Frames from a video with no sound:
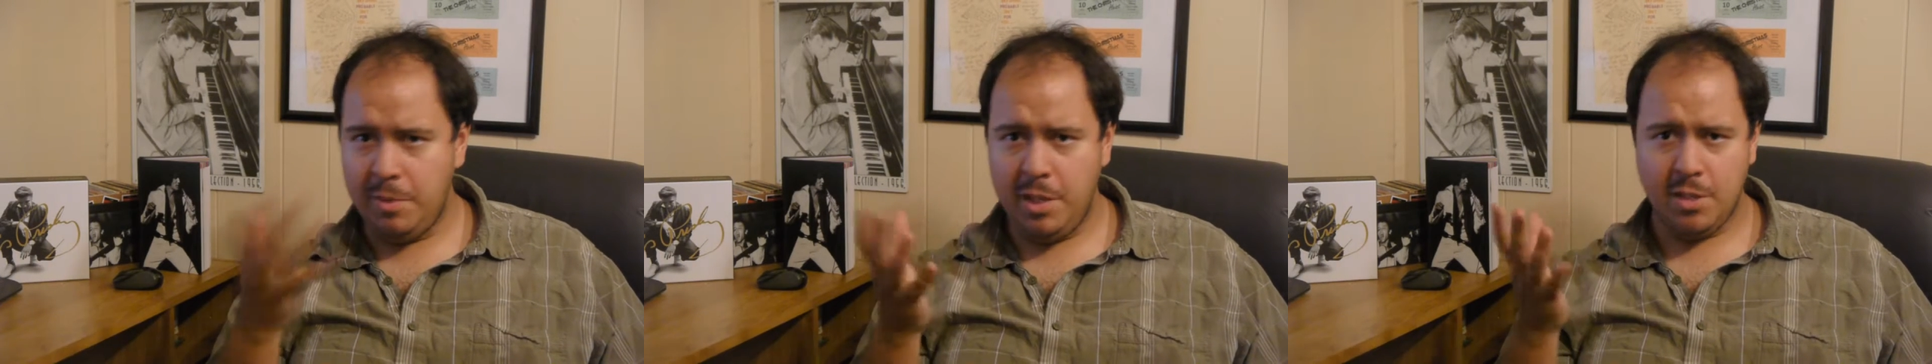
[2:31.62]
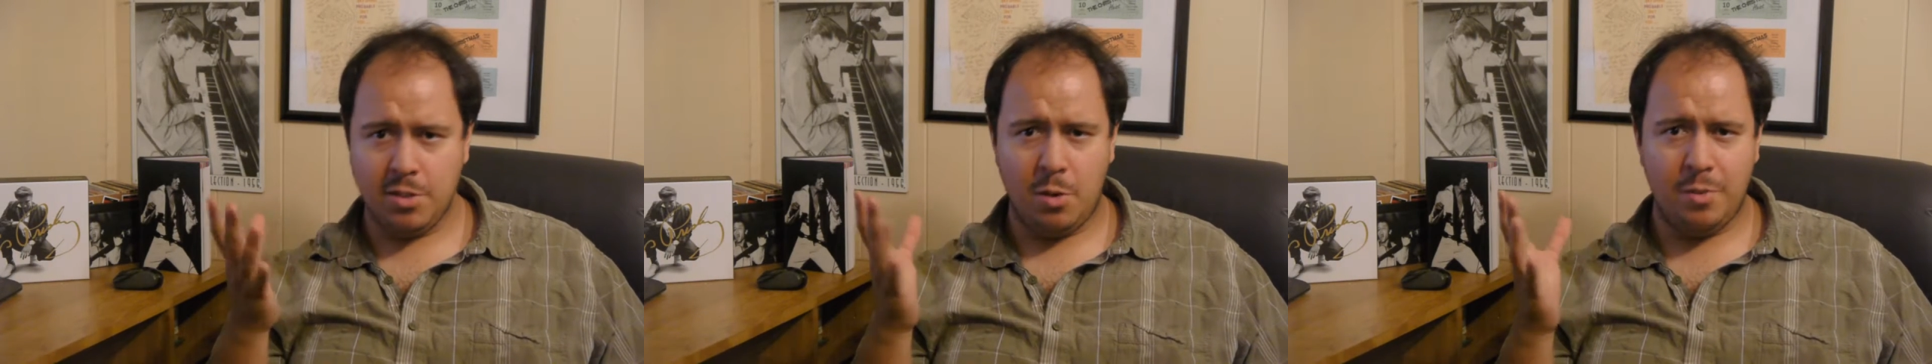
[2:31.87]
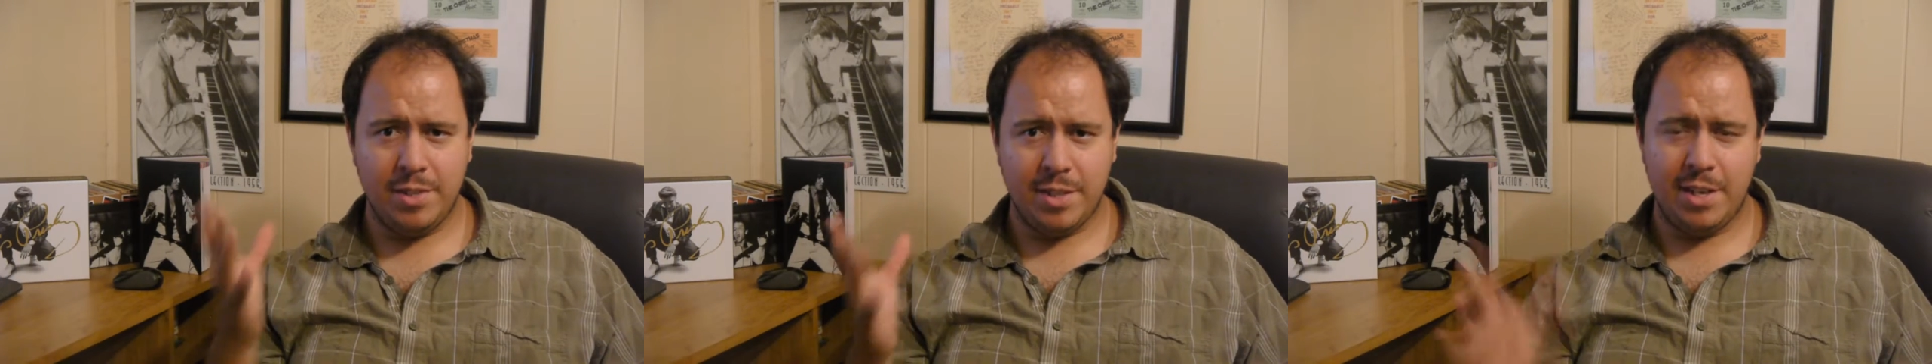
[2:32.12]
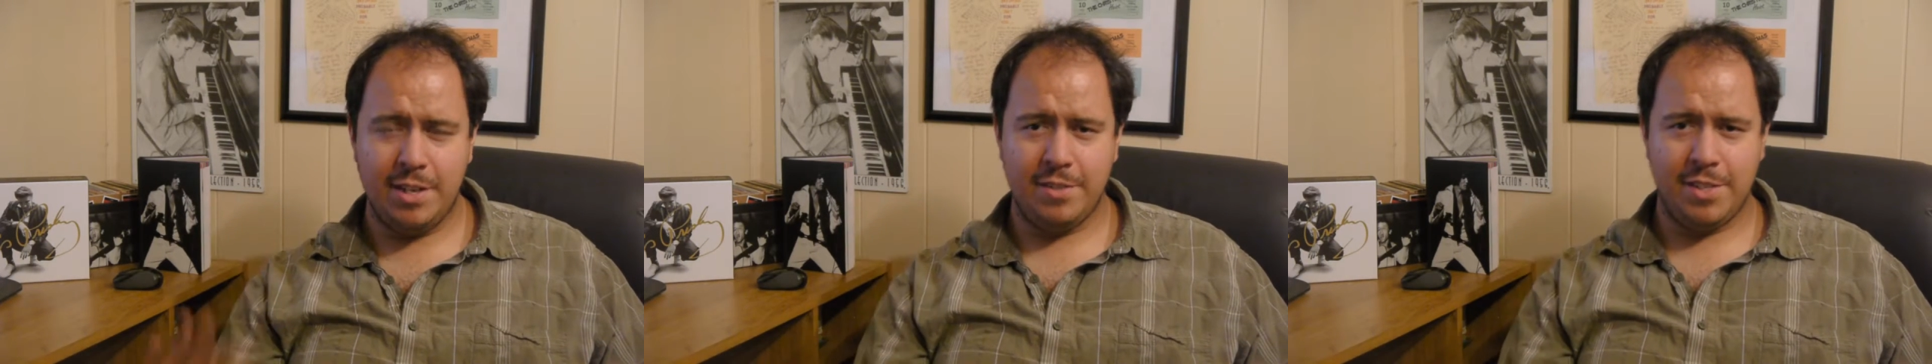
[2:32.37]
me it's always
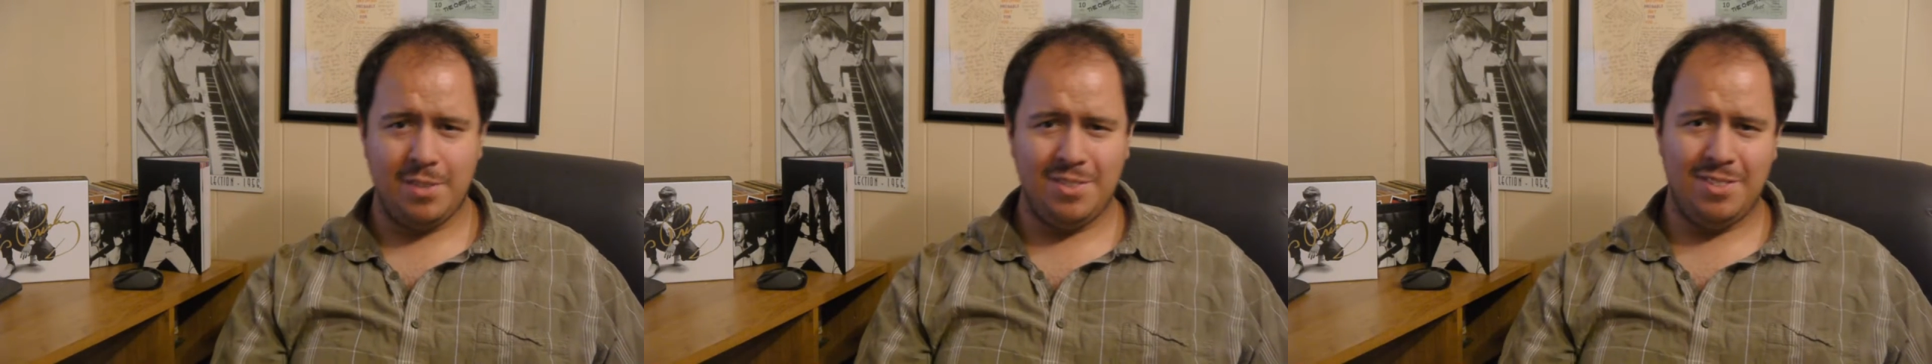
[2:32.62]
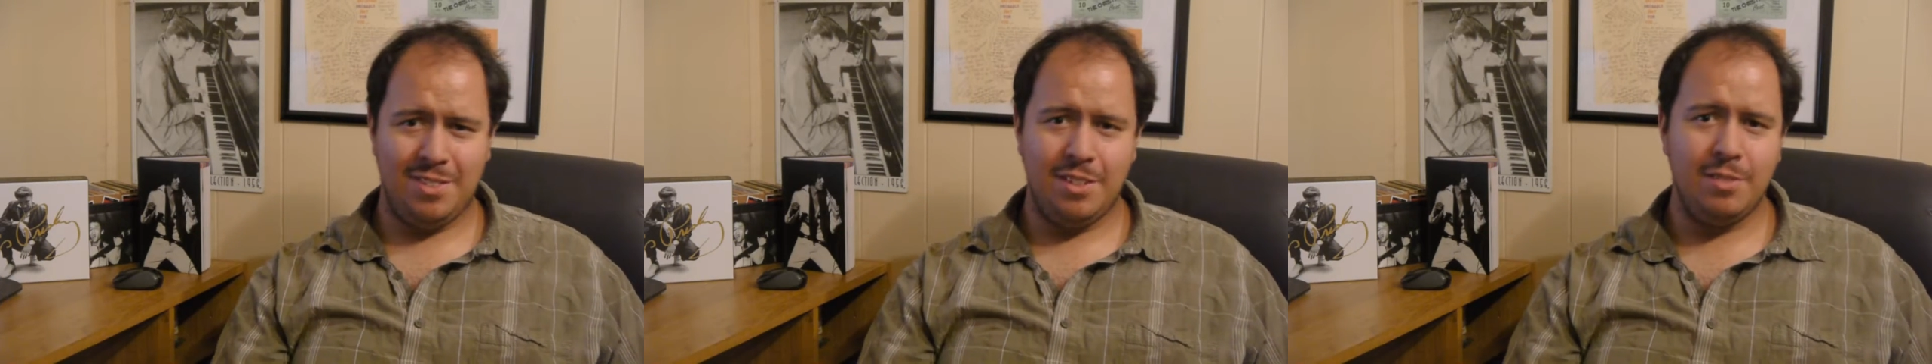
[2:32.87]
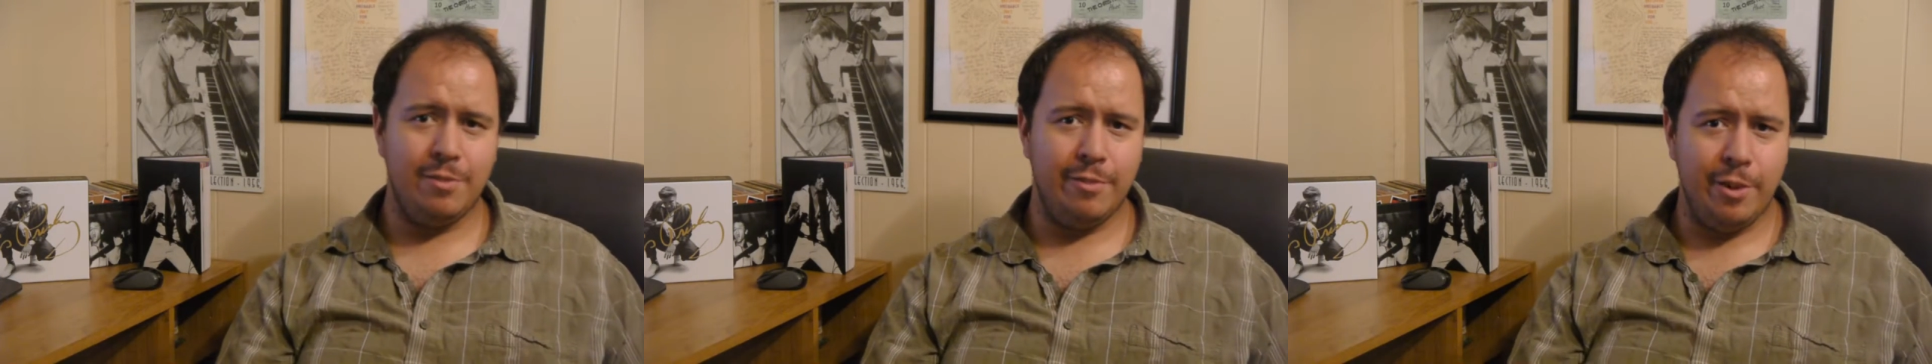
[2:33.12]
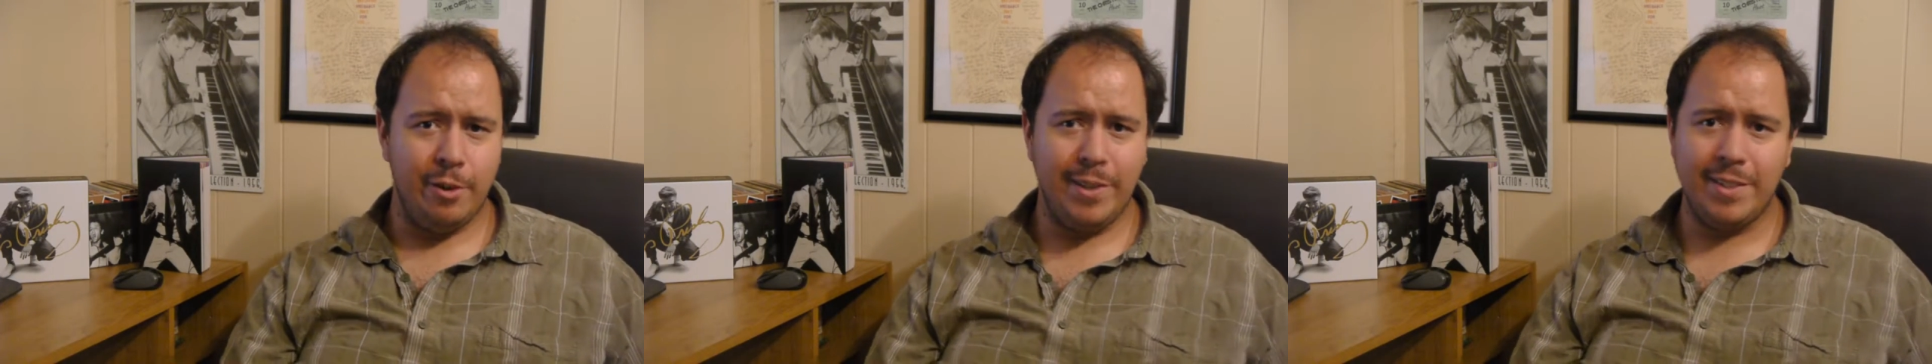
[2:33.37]
kind of sounded
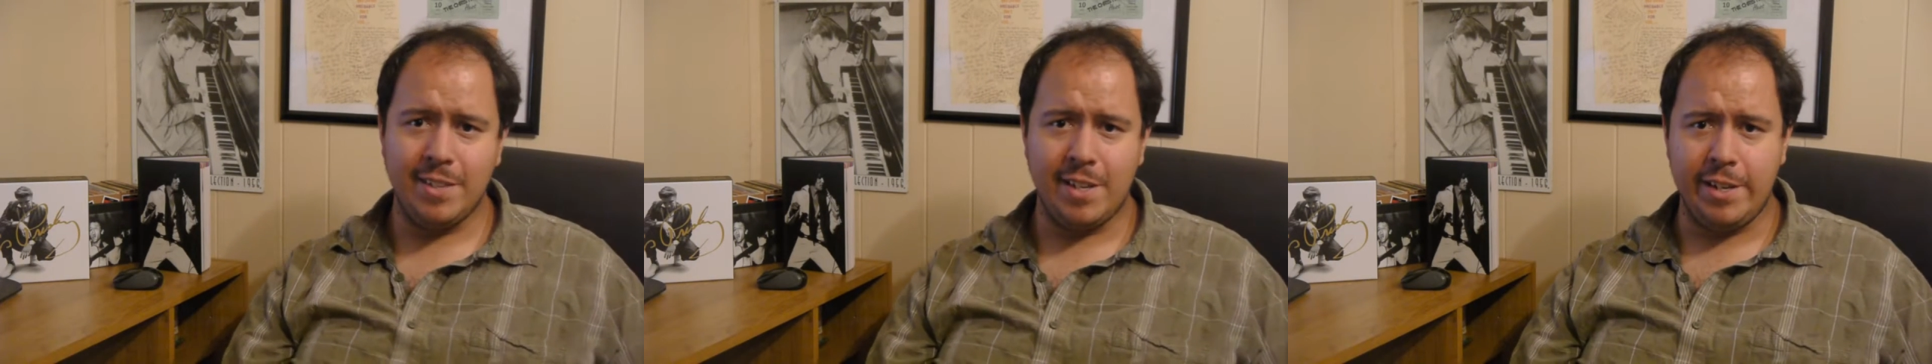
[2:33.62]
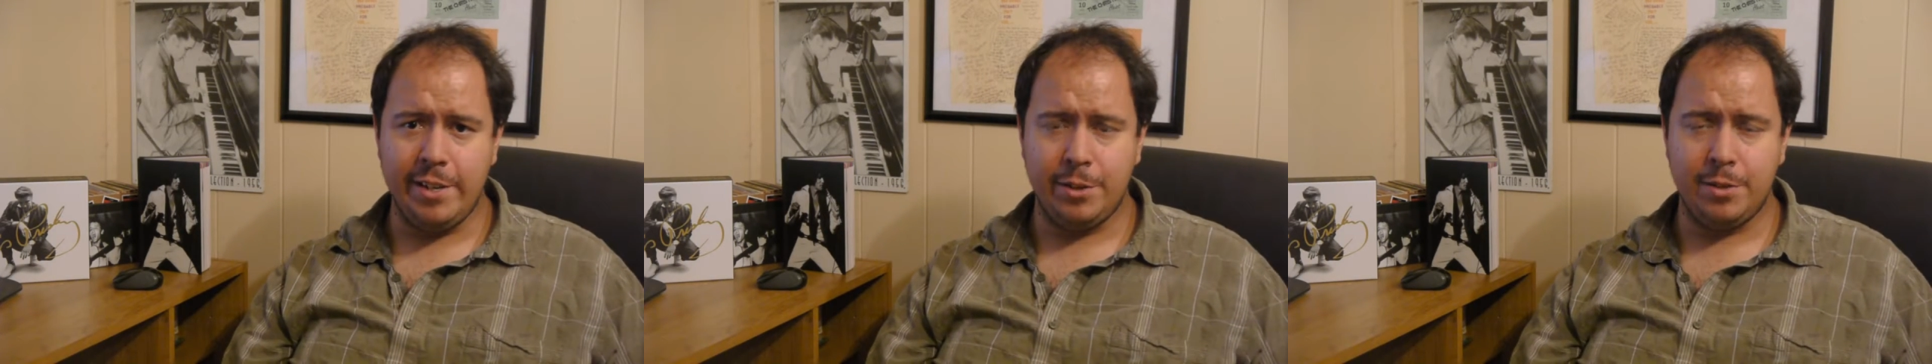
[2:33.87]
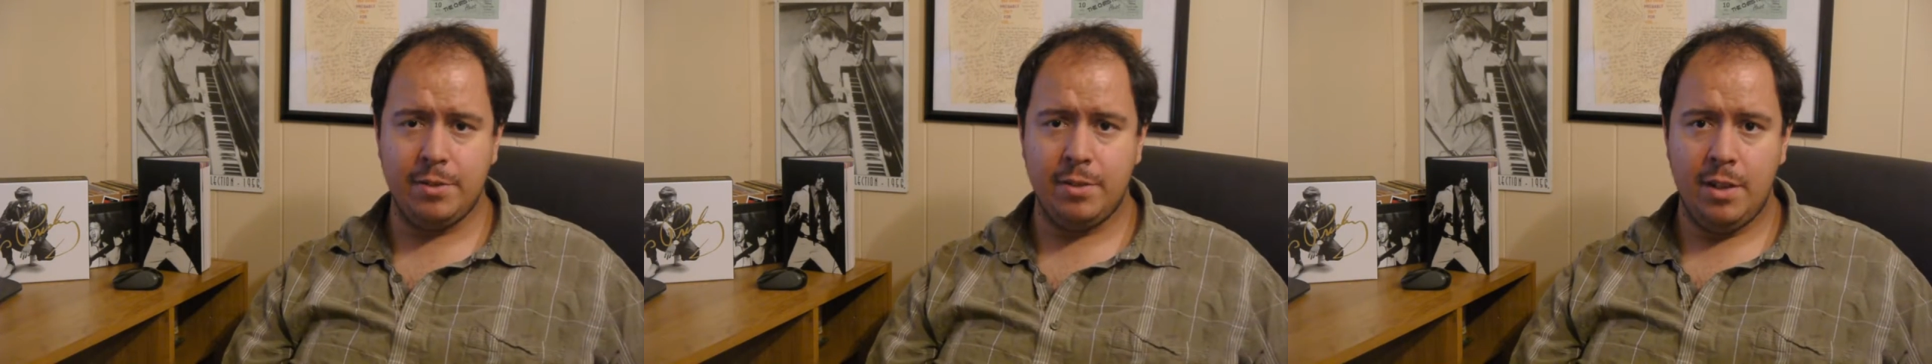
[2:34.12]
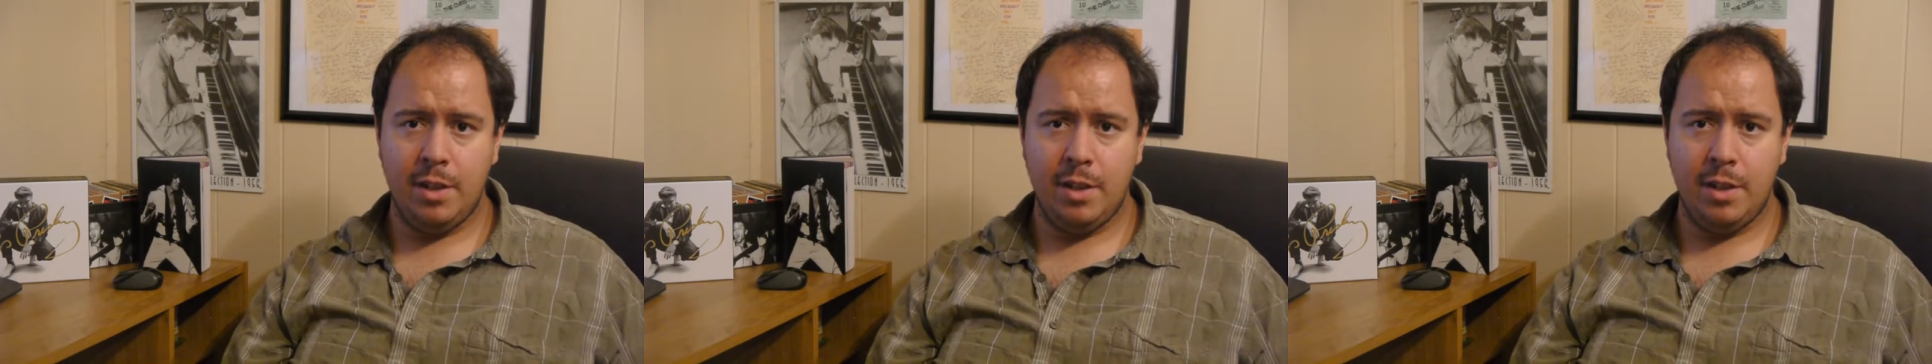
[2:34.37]
very tired,